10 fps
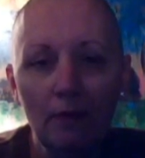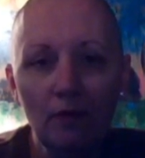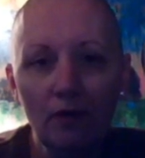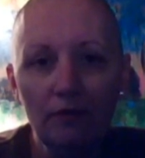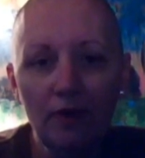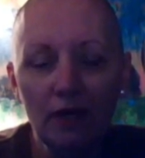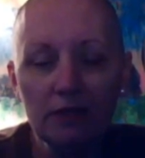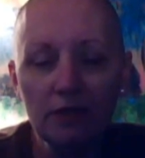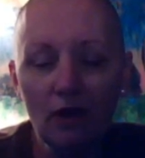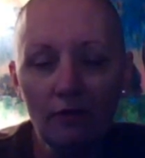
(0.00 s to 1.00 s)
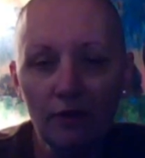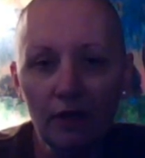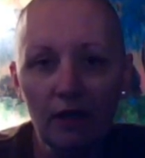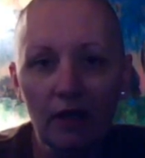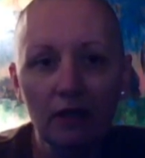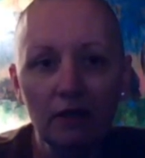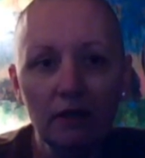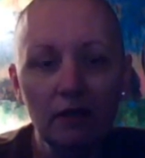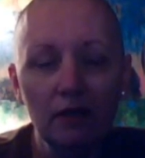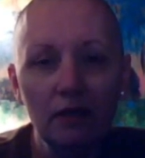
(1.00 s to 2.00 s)
who are in fact starving,
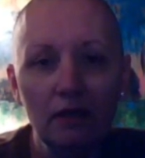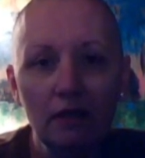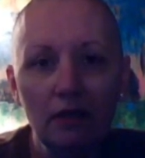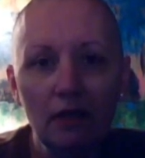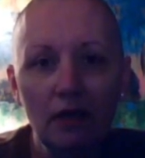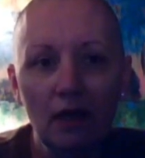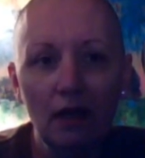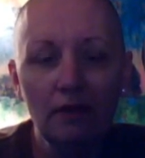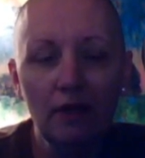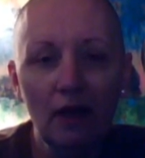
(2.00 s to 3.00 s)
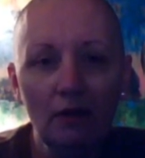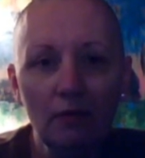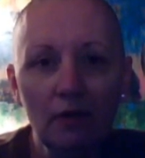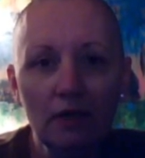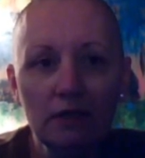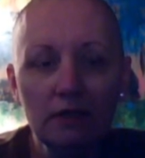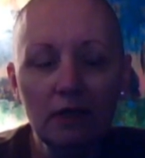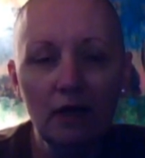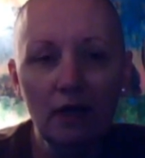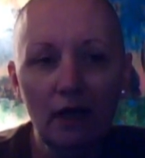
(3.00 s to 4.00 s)
and that I realized
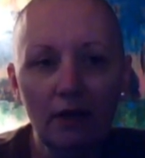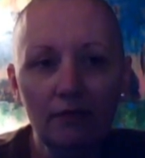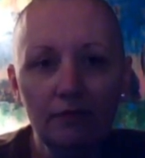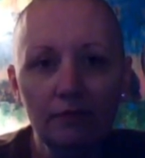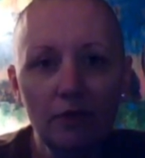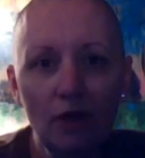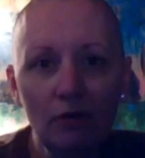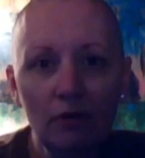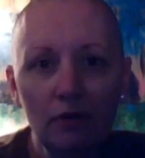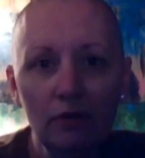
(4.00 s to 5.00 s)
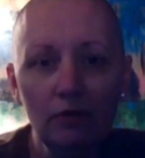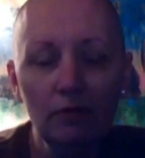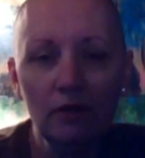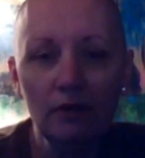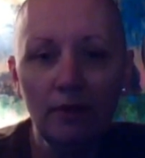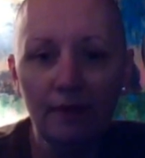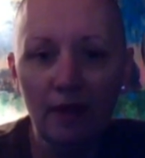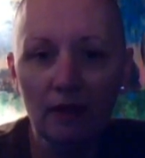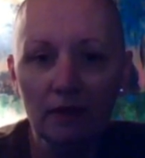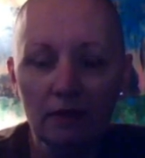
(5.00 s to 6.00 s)
I have no clue really what
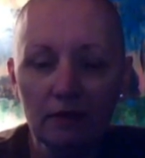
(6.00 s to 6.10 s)
that